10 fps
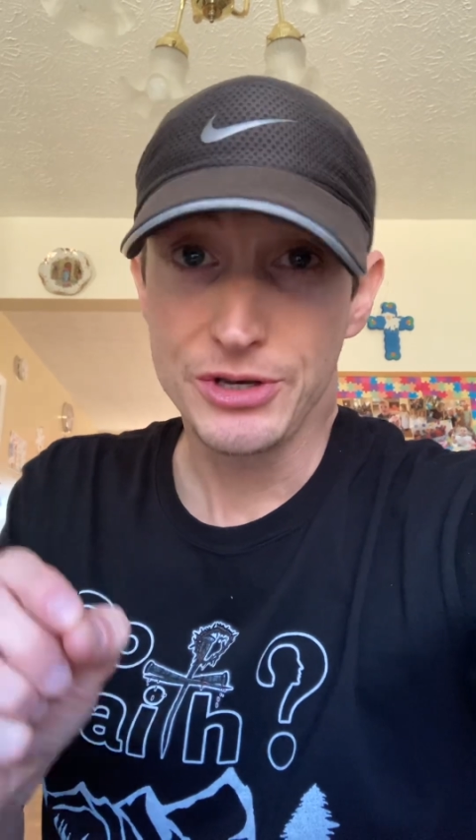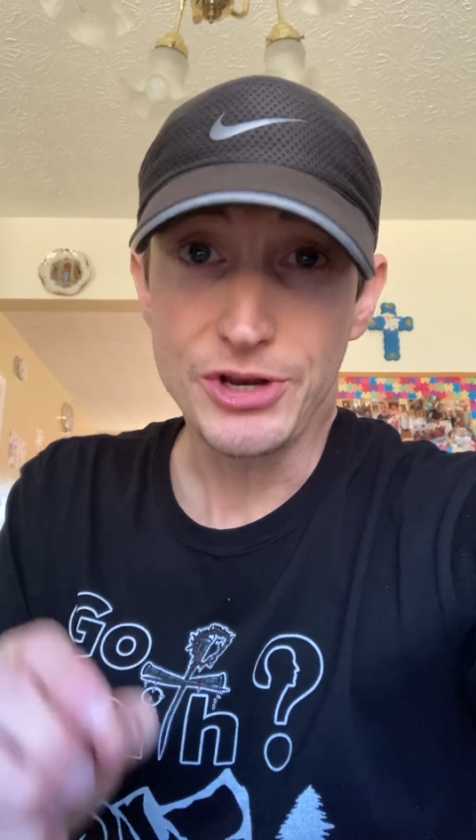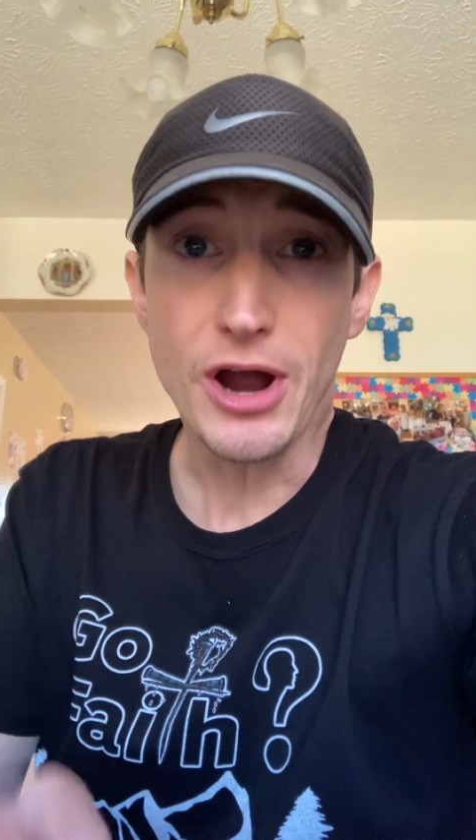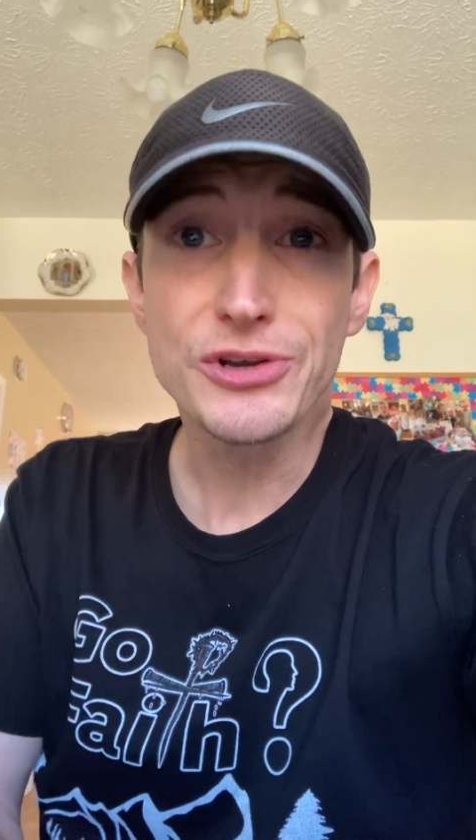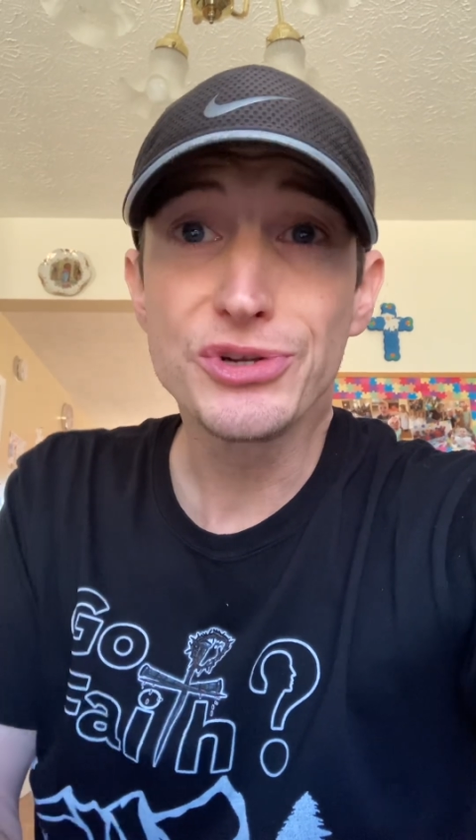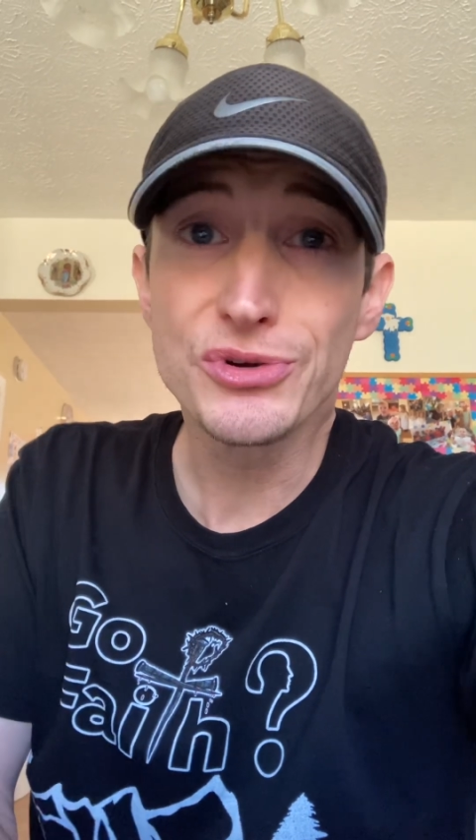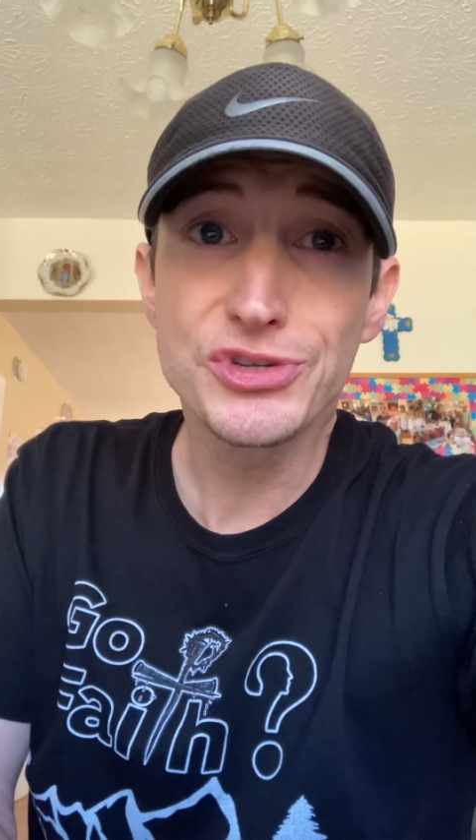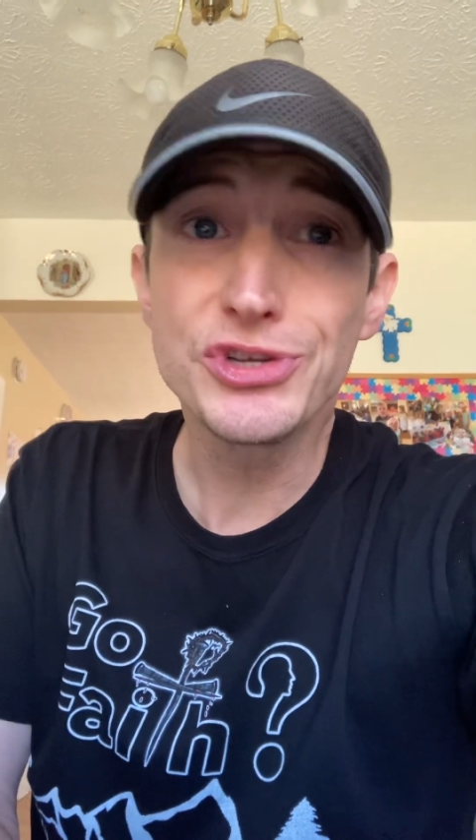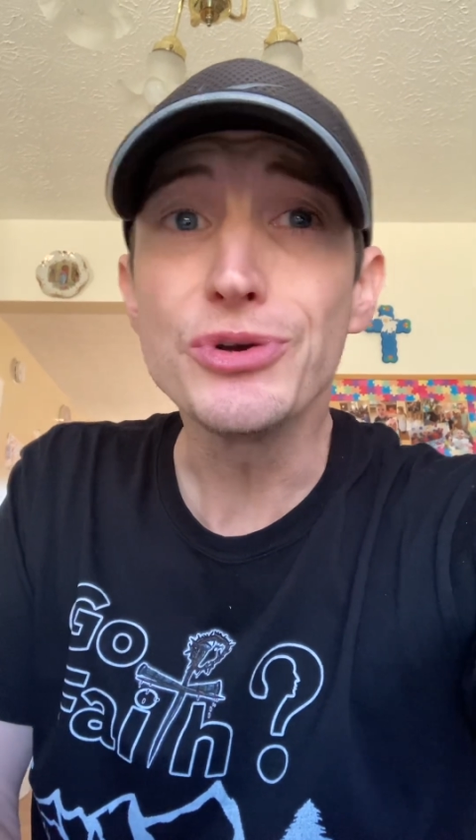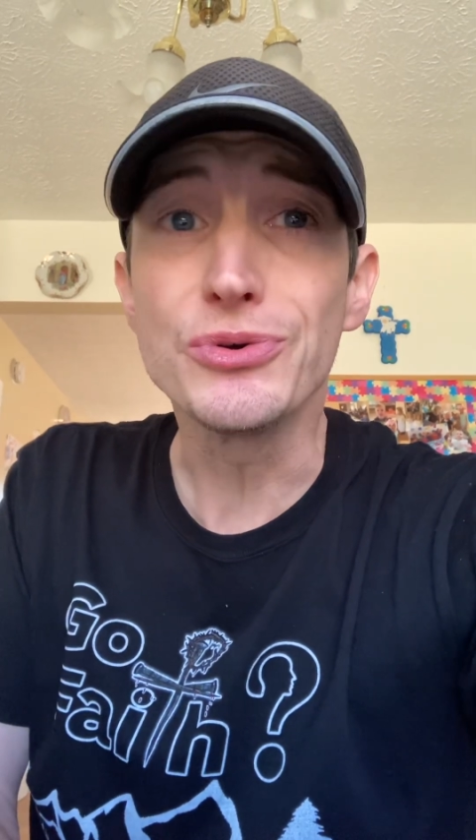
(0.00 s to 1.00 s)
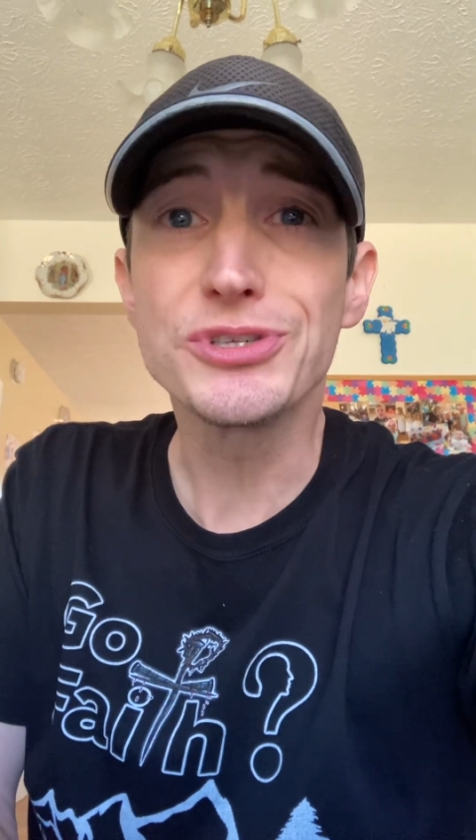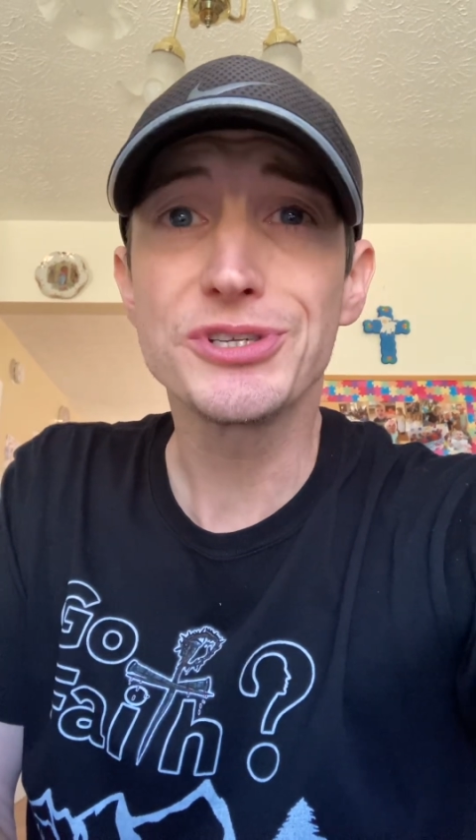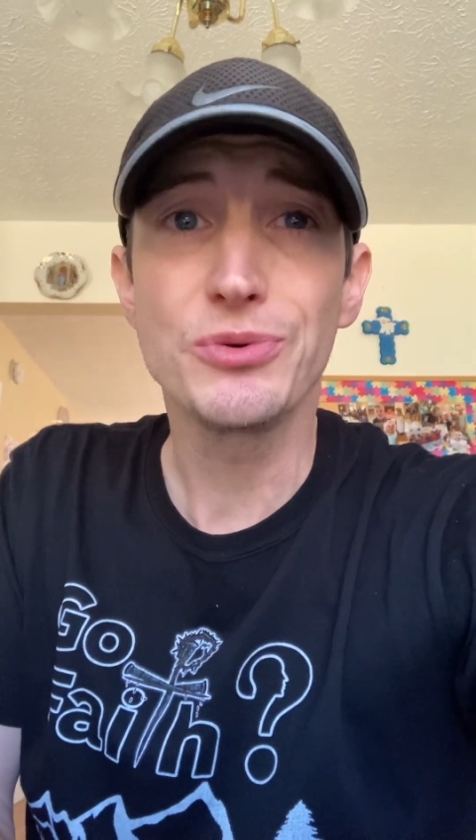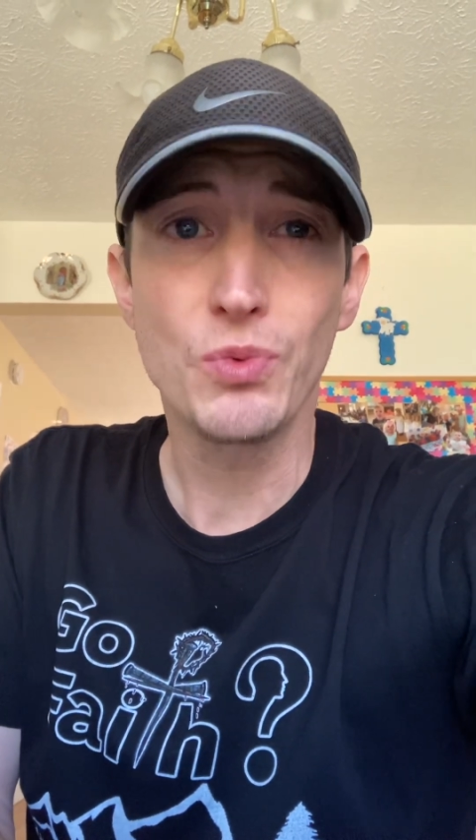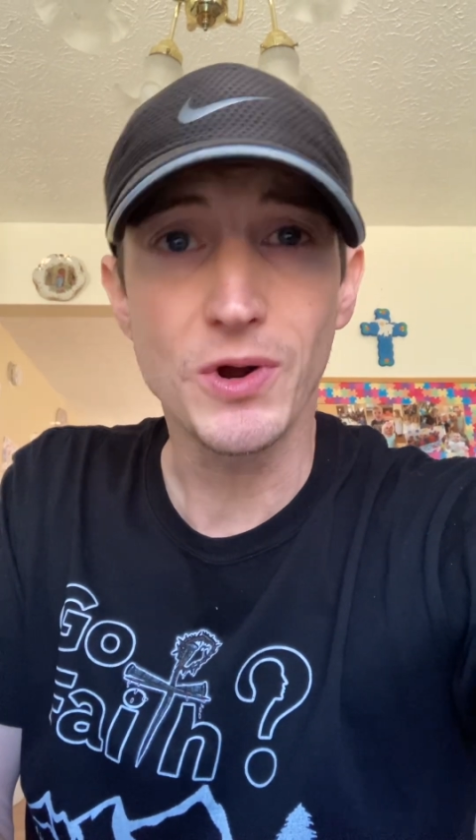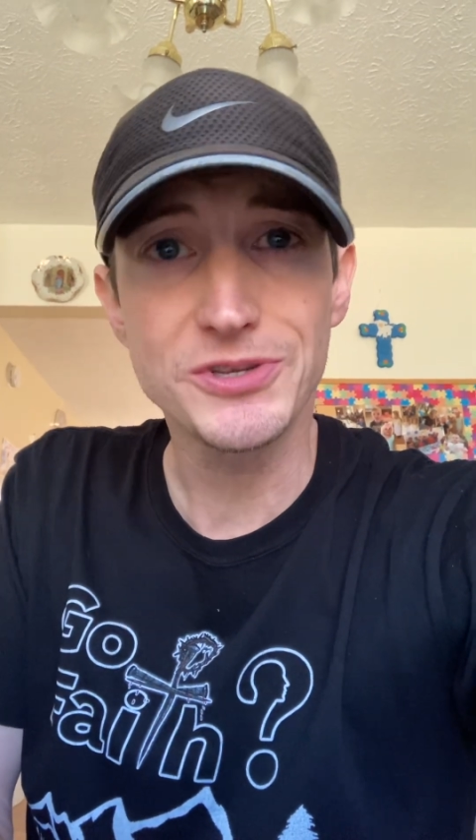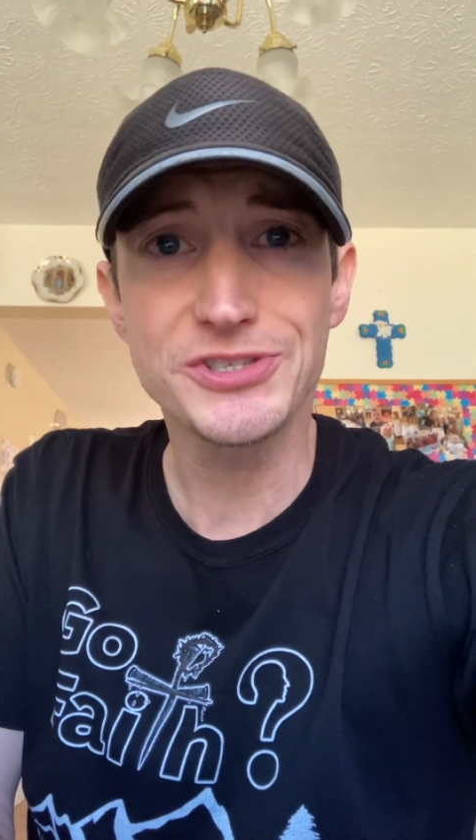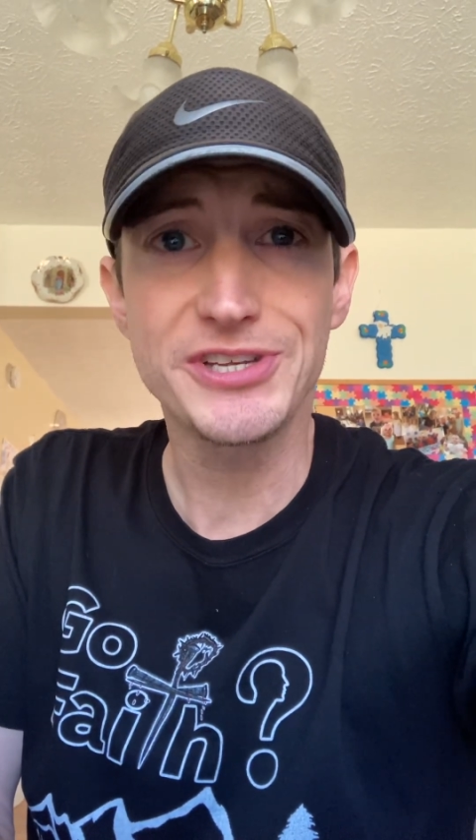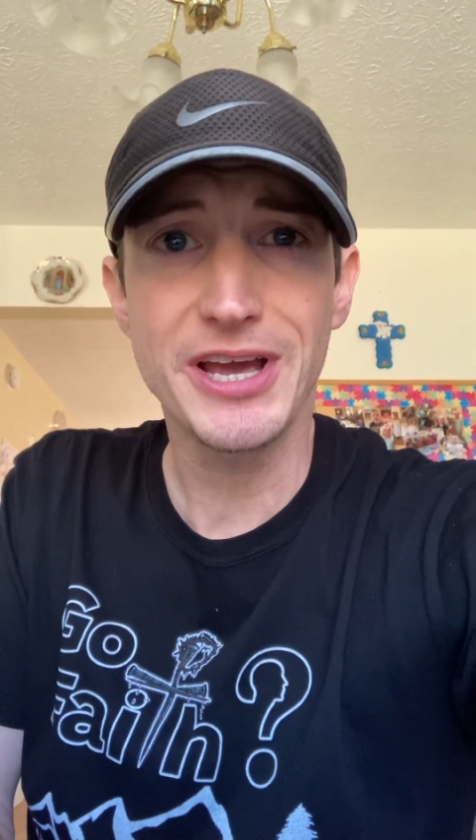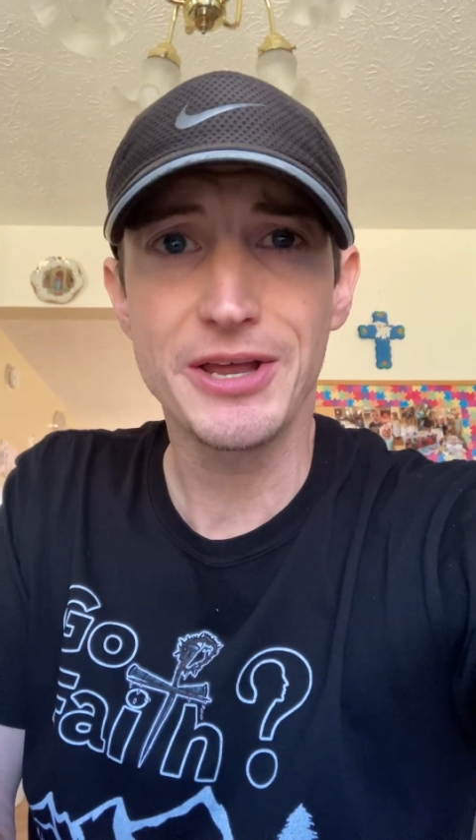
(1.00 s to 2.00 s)
Dr. Seuss once
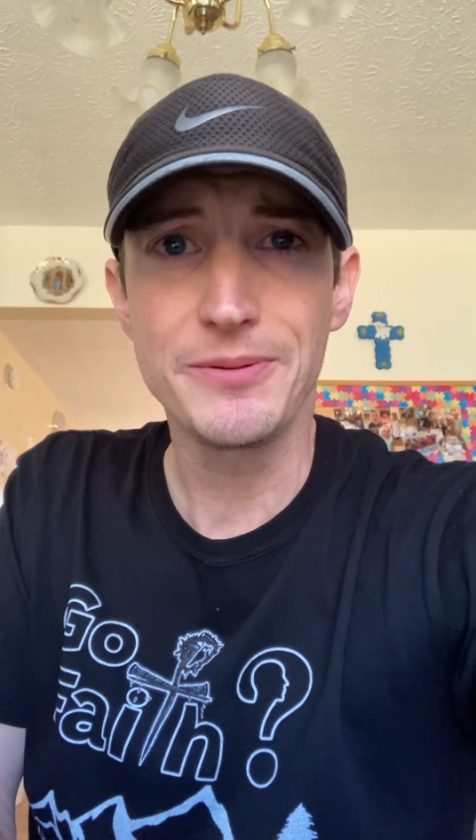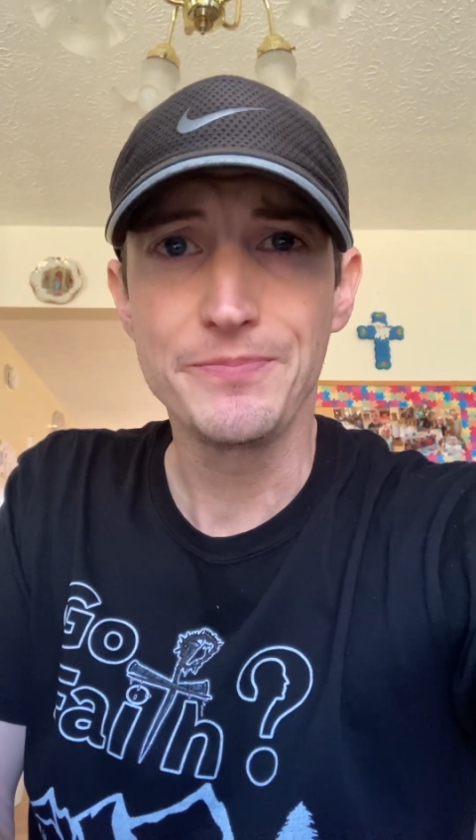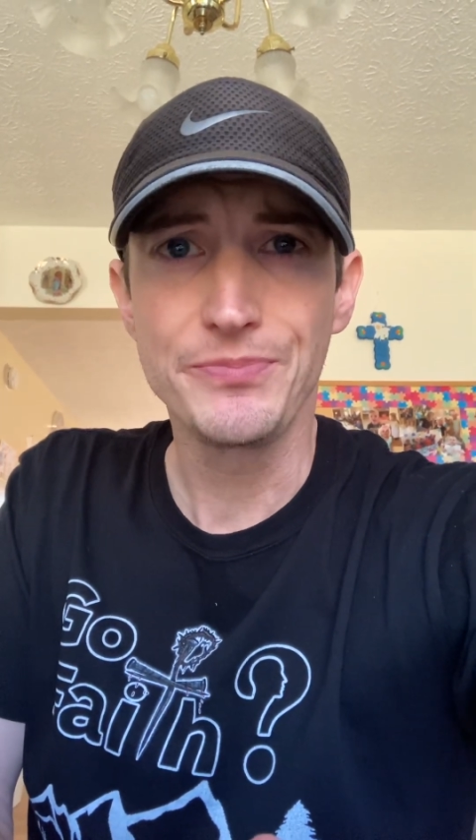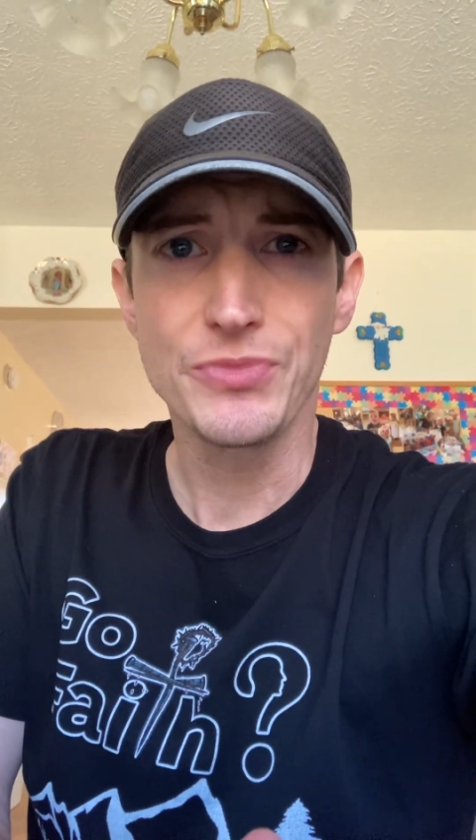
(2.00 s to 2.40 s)
said,